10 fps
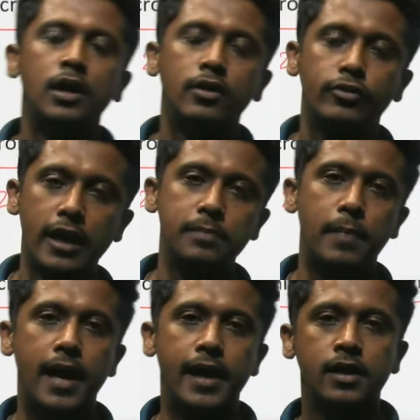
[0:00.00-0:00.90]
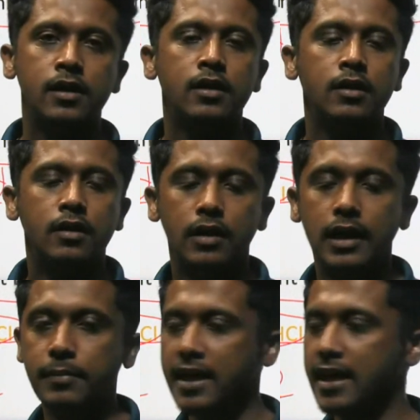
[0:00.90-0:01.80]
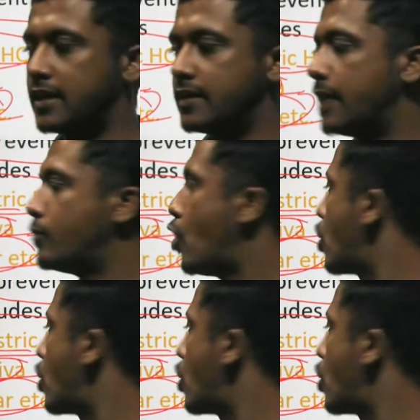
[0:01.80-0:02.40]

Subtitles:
thereby eliminating them or